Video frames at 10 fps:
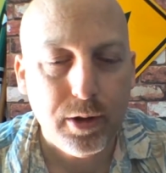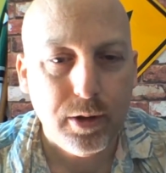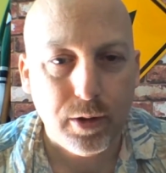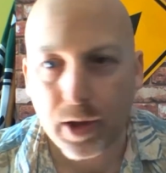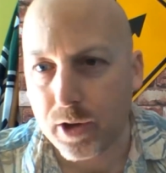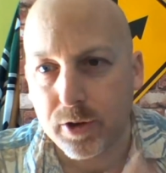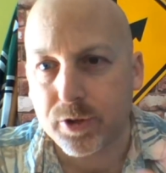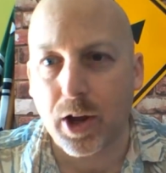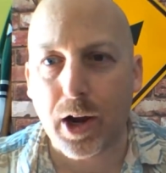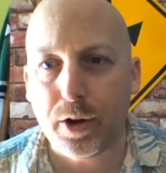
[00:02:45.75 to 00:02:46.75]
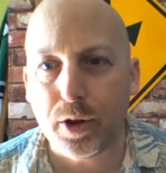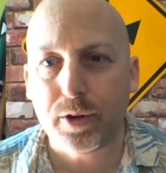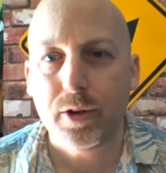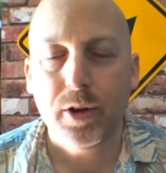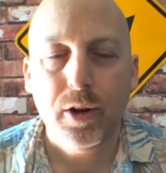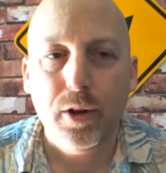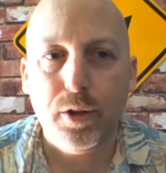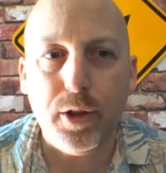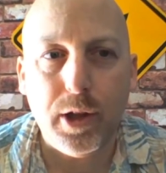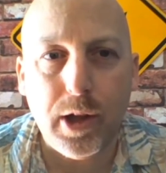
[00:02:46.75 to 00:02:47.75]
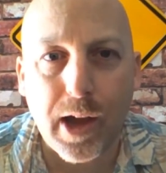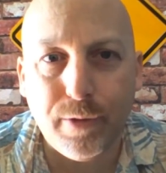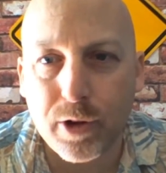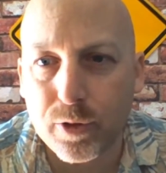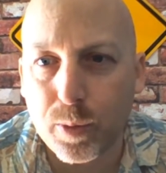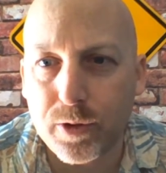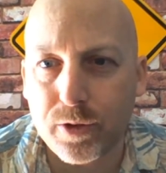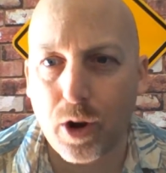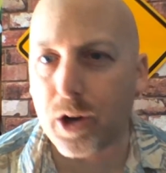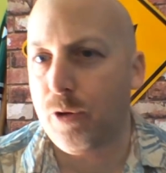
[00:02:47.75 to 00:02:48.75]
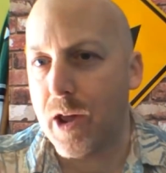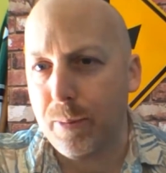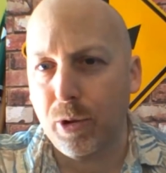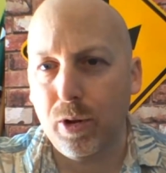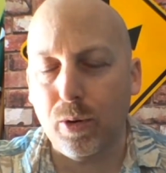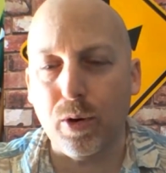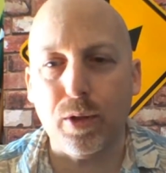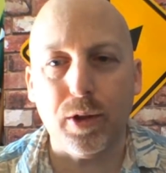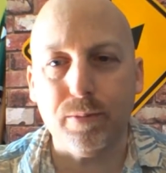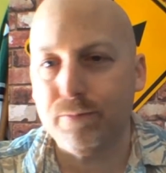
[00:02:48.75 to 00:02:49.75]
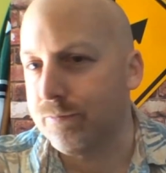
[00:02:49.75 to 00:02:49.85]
They could decide that the evidence was not credible, or that